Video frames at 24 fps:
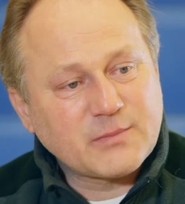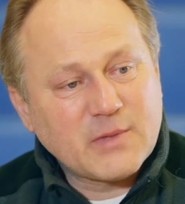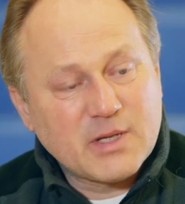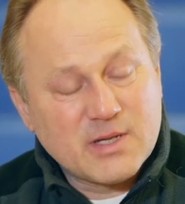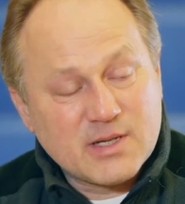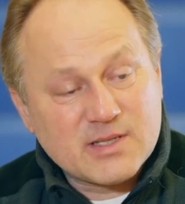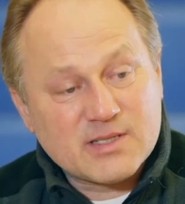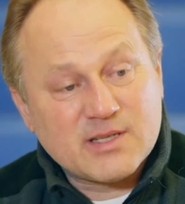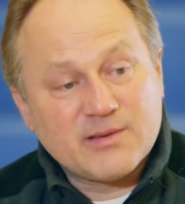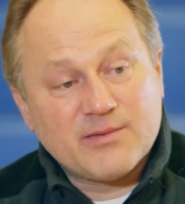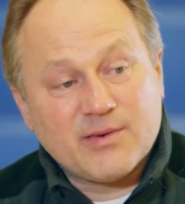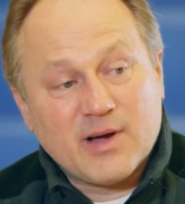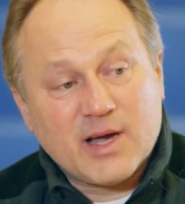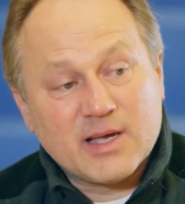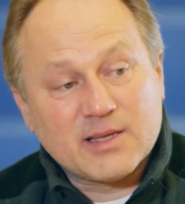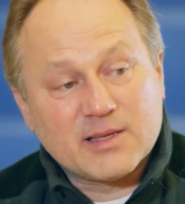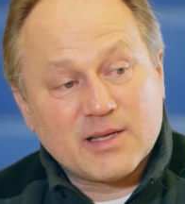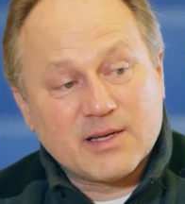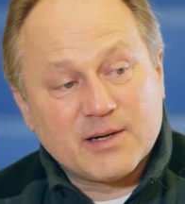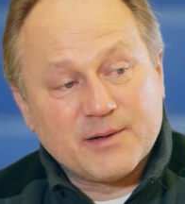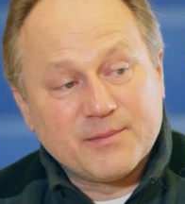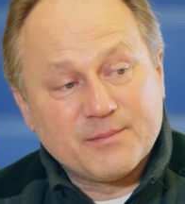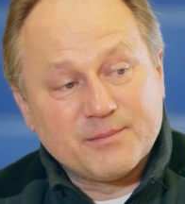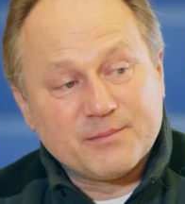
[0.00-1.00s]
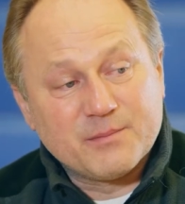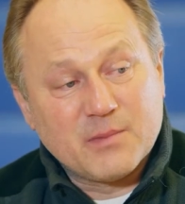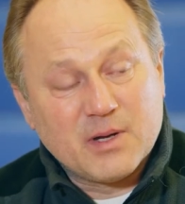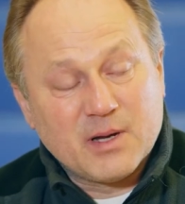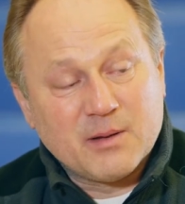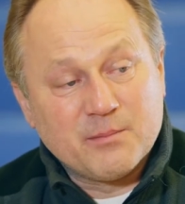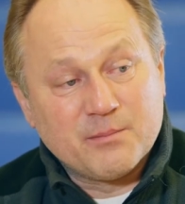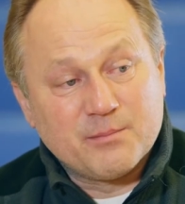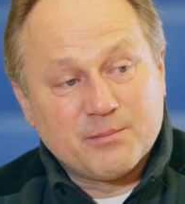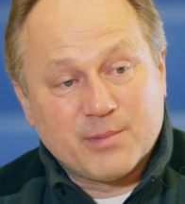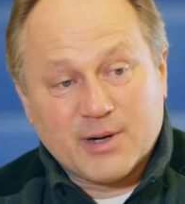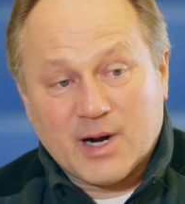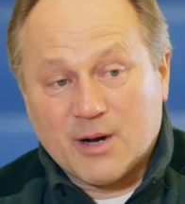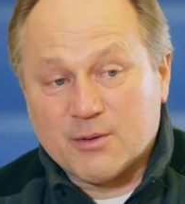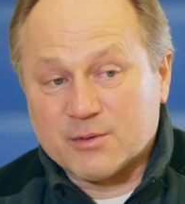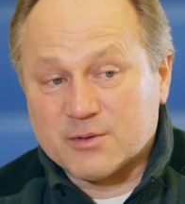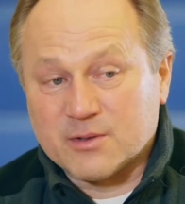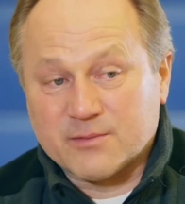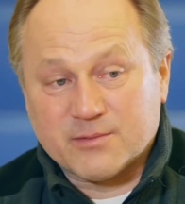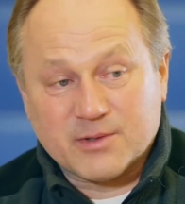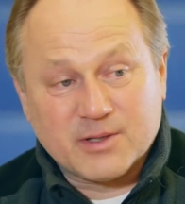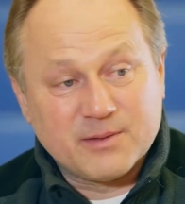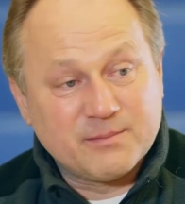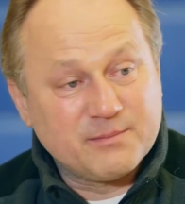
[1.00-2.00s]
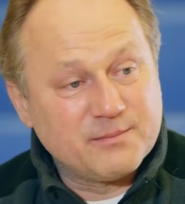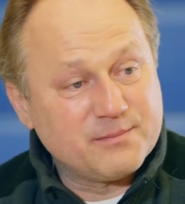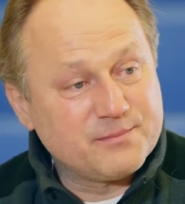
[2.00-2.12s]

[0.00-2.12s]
is a fighter. I'm proud of him.